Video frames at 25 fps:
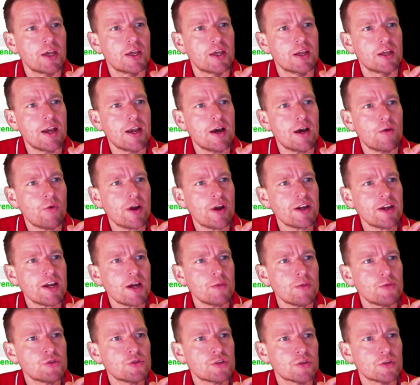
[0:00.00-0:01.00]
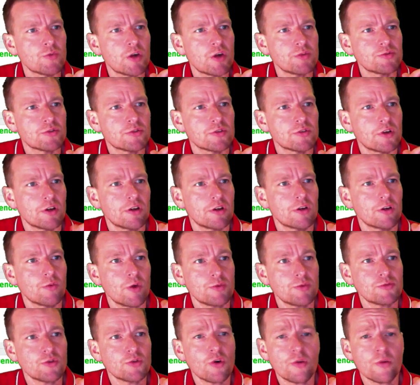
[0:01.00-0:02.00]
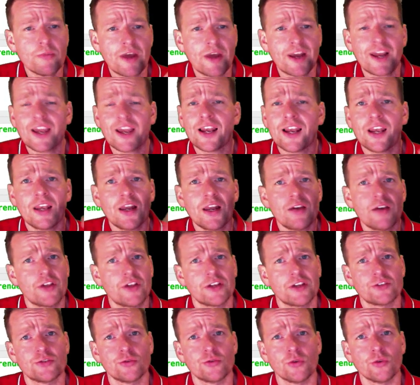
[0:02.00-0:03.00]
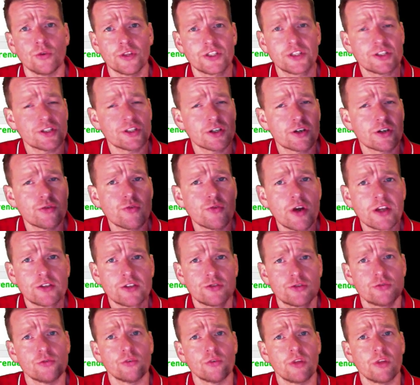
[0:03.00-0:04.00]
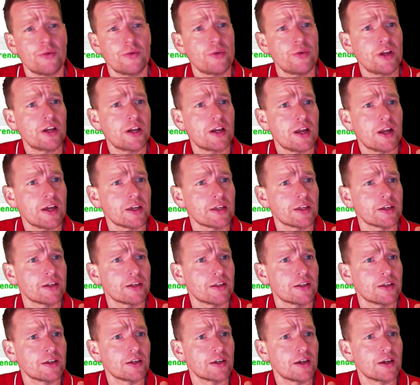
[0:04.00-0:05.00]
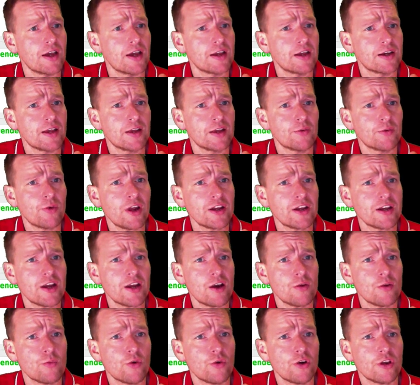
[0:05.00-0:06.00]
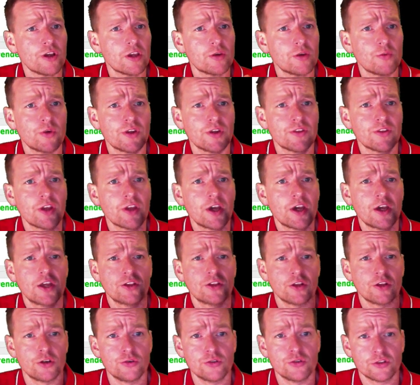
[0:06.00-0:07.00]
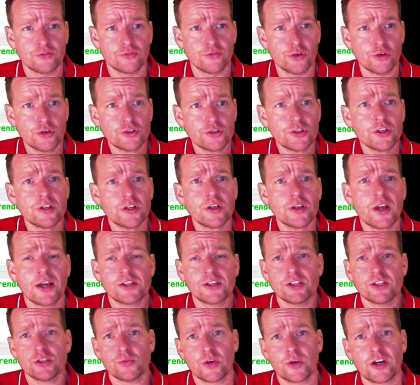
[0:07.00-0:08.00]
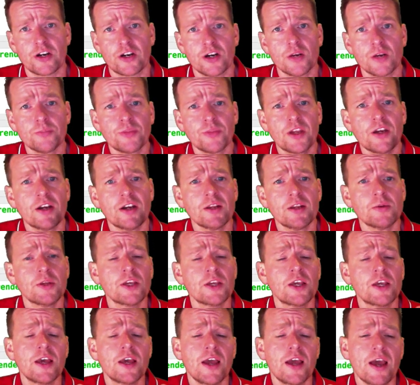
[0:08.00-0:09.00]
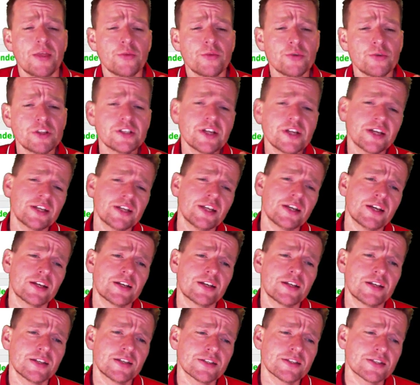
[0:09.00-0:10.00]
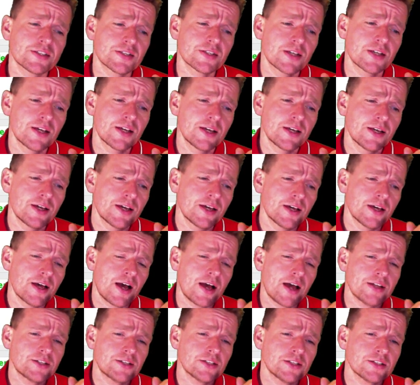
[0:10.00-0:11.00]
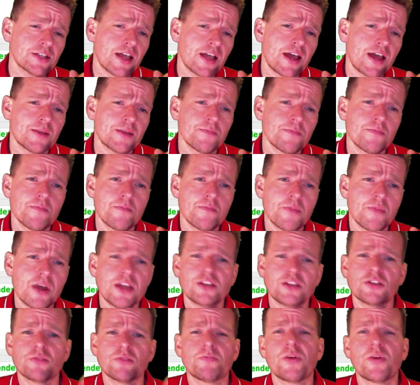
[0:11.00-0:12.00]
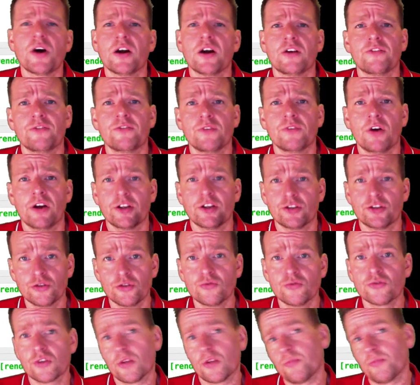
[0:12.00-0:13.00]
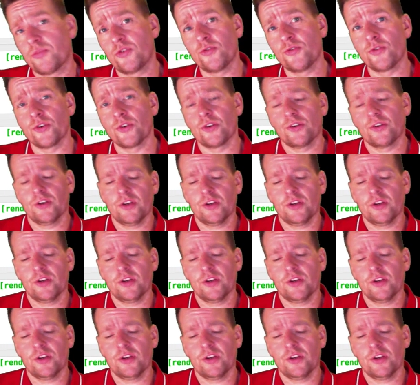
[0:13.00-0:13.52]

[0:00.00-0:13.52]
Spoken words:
Now, right now I'm using WebStorm and I love that tool. It's a great tool. I really like it. And right now I'm working with the newest version. I just went and updated it. And the reason I did it is I just had a major bug on a student computer.